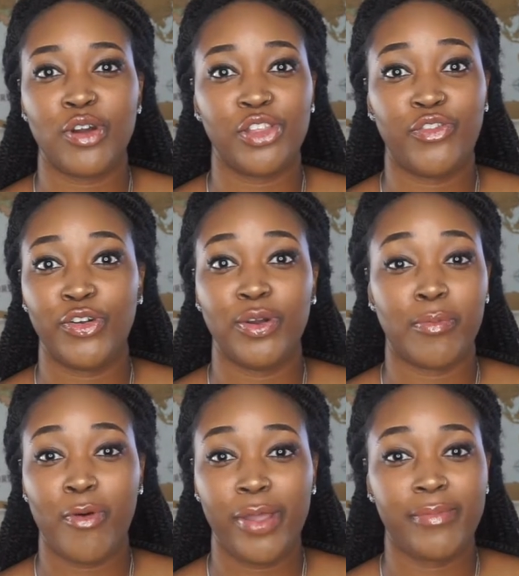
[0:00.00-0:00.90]
early for your
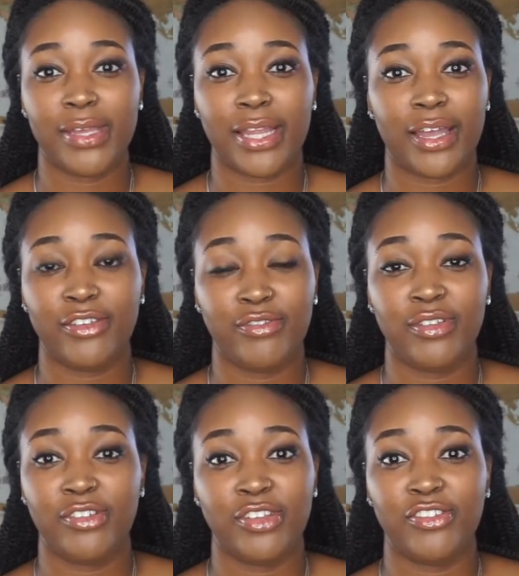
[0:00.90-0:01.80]
appointment, like,
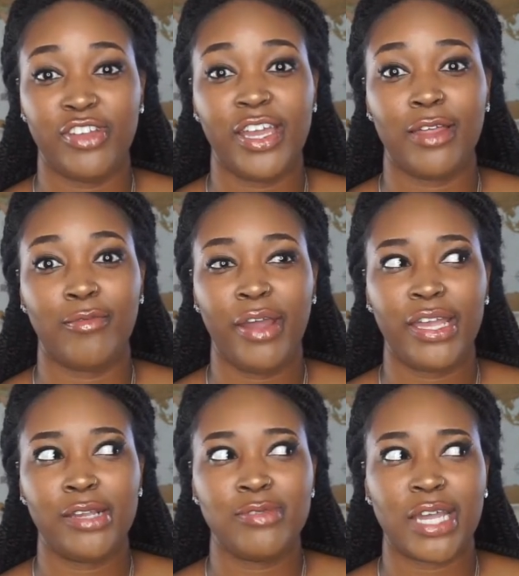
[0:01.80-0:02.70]
you know, you gotta wait.
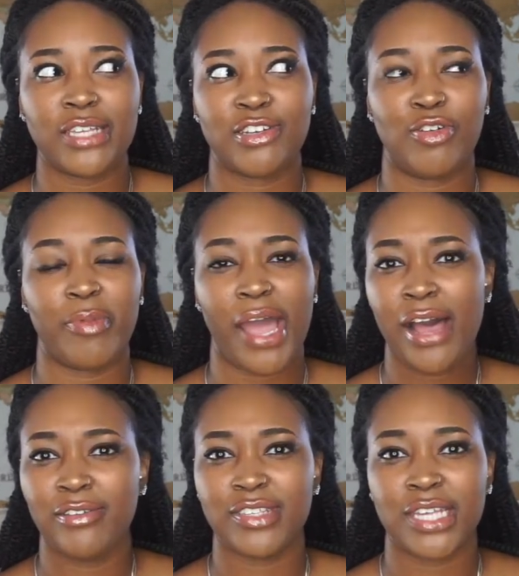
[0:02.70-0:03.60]
He was like, it's an open
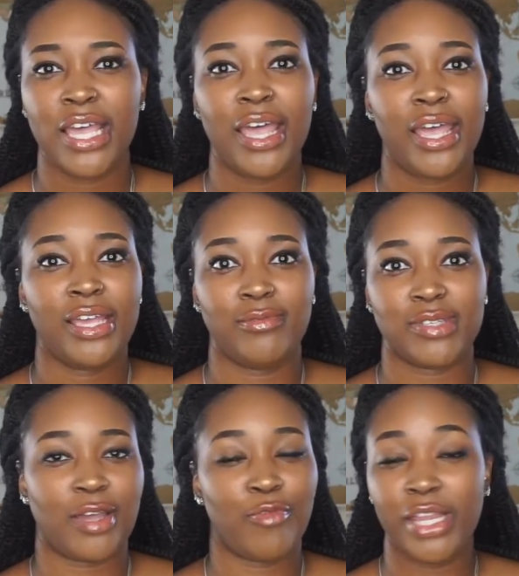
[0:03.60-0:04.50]
house. He was
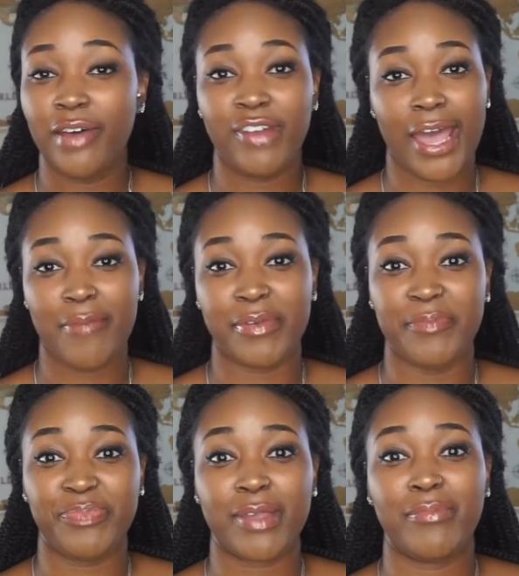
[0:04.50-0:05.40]
like, whatever happened.
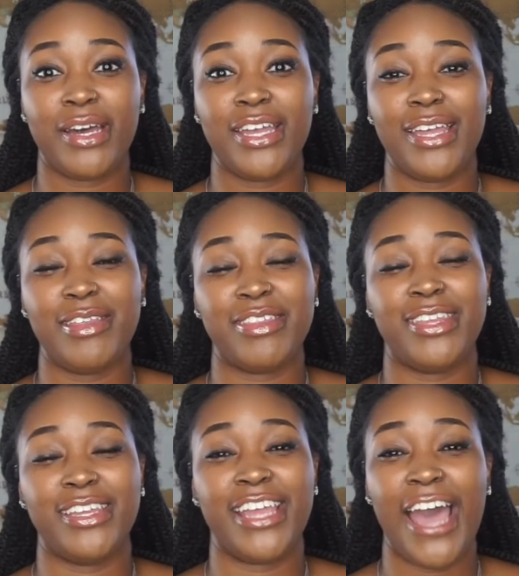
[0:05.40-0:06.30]
But
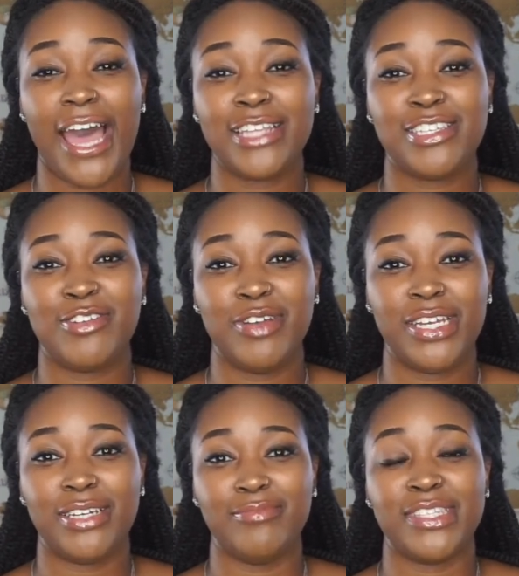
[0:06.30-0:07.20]
the guy told
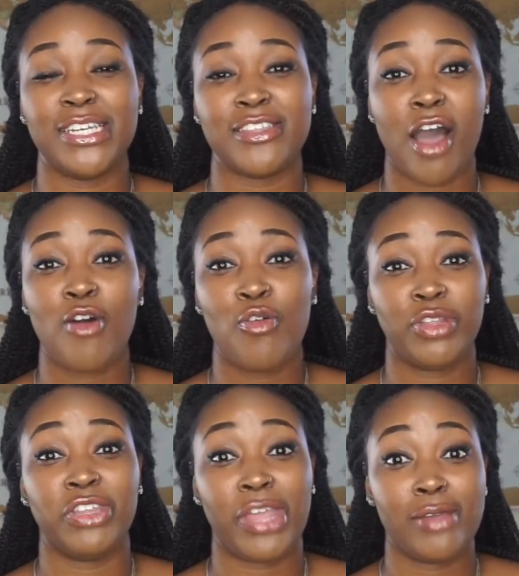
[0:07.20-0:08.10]
him to knock on
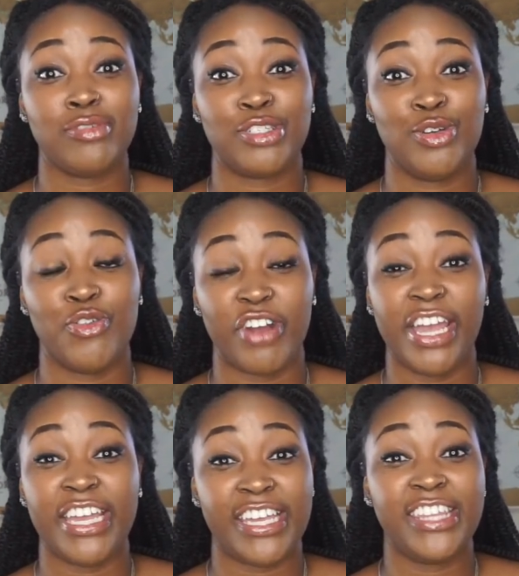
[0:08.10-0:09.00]
the neighbor's door
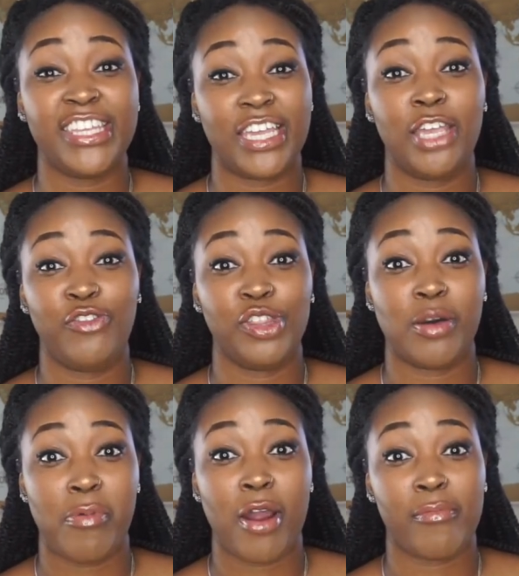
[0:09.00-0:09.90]
and get the key for the
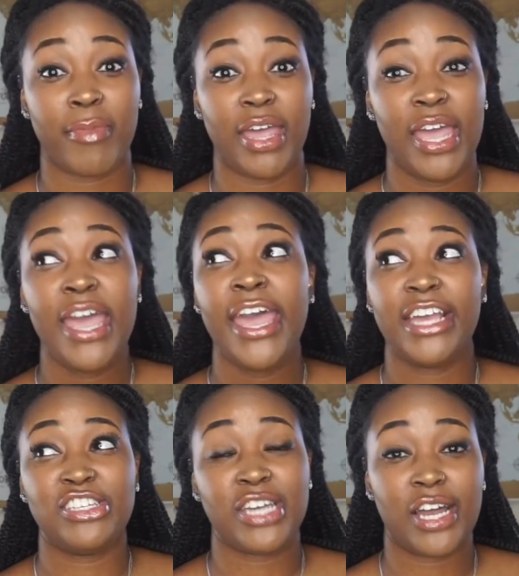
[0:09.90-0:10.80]
apartment and
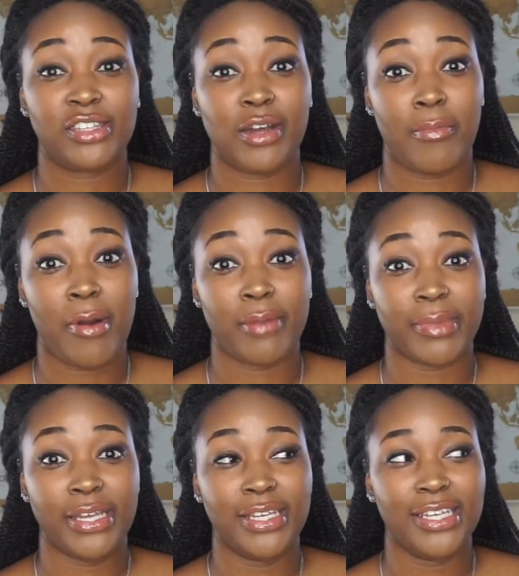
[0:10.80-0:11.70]
check out the
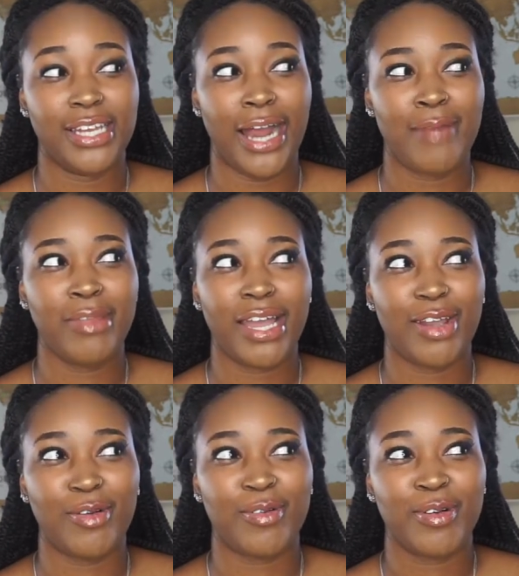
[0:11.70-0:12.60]
apartment. I'm like,
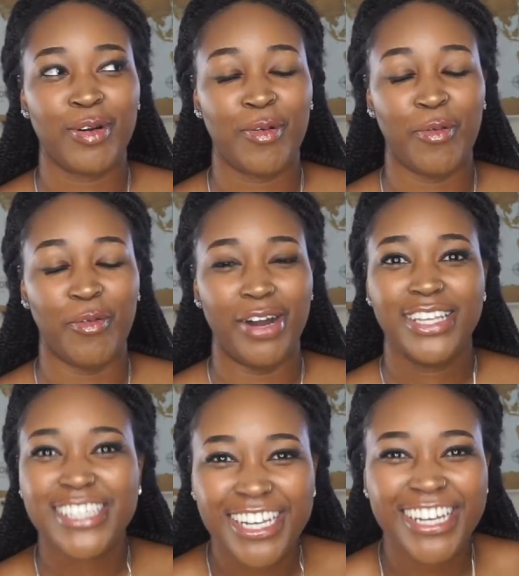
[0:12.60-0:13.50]

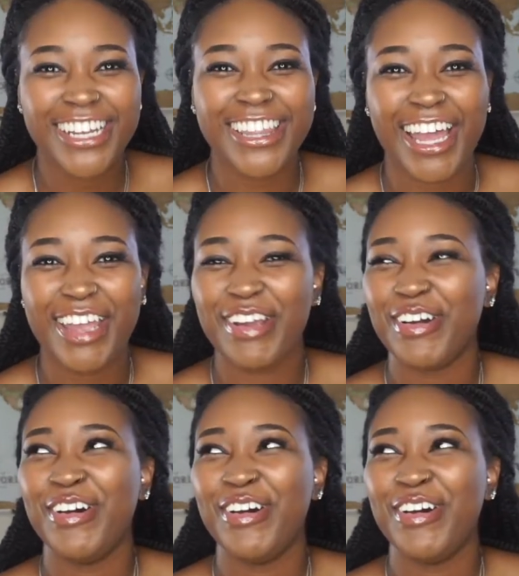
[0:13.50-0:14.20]
what? Like,